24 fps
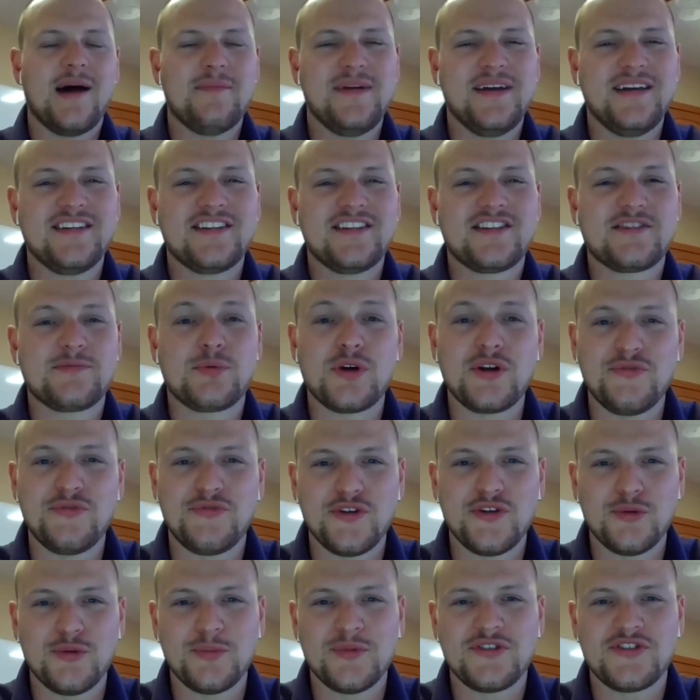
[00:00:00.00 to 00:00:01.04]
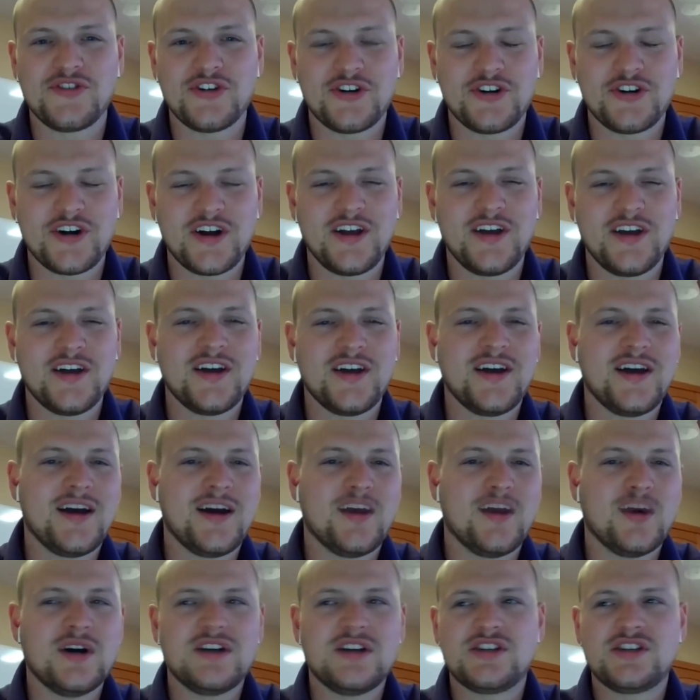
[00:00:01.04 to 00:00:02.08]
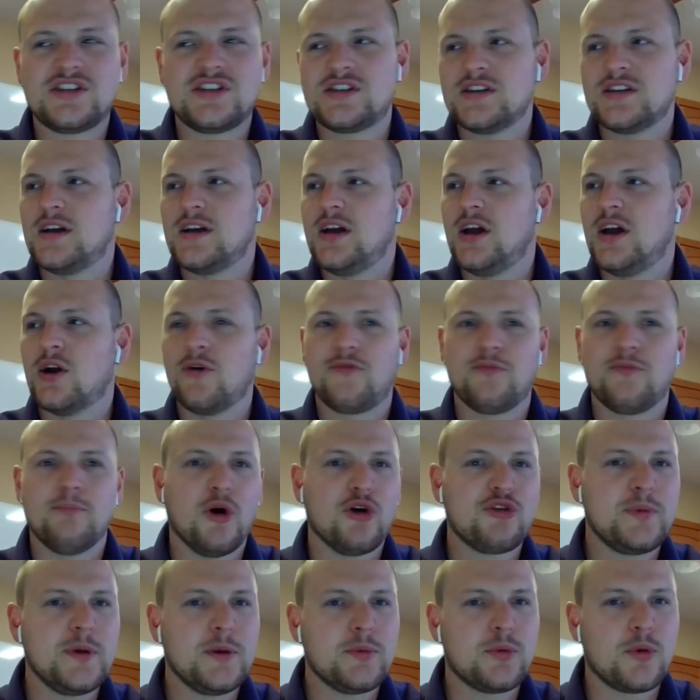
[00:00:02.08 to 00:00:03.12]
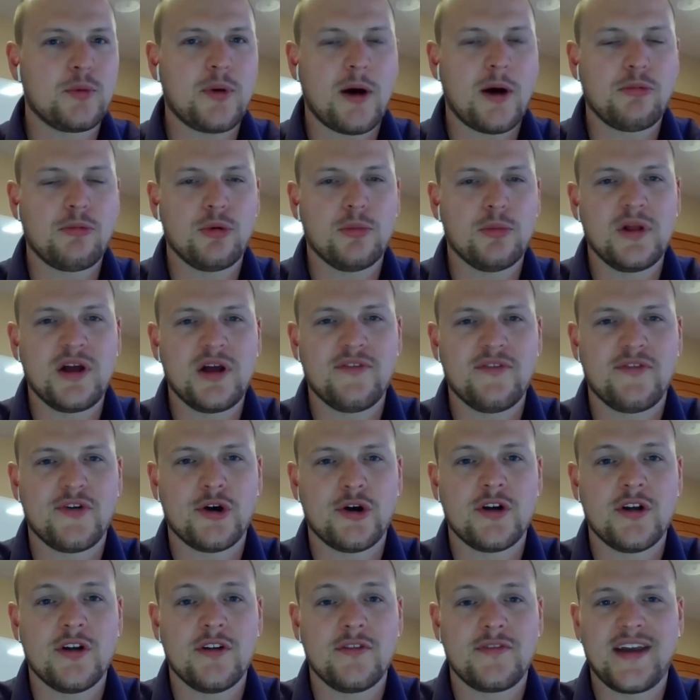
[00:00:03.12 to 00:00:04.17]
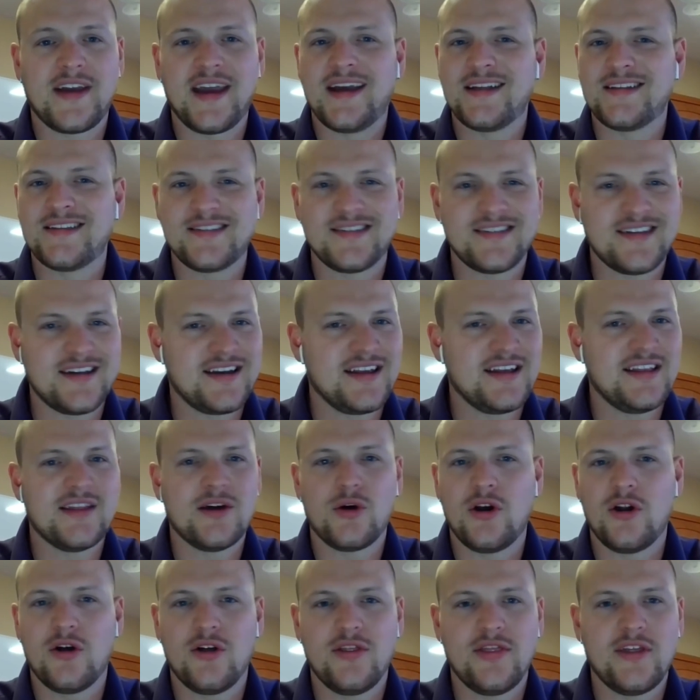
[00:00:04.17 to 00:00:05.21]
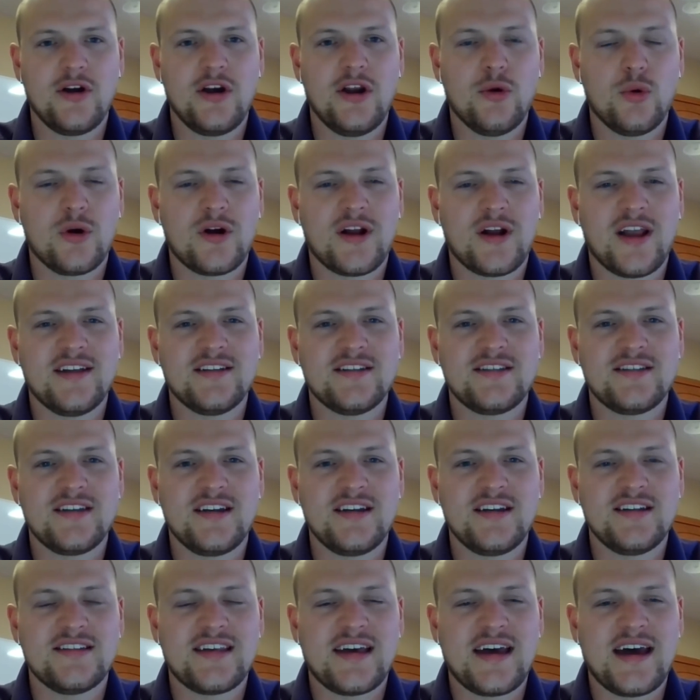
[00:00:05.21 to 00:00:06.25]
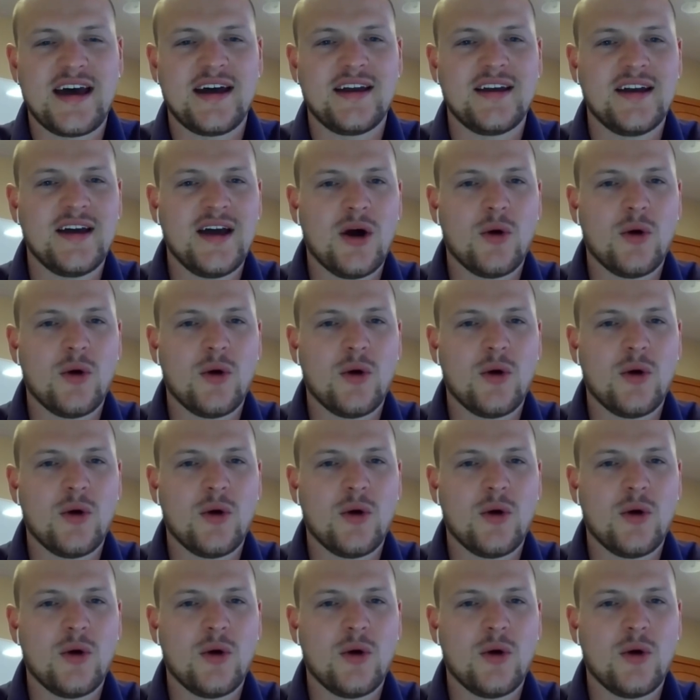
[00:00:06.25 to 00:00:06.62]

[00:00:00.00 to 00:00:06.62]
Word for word: I'm in Springfield, Missouri which you know most people probably have heard of Kansas City. They know, they know where Kansas City's at.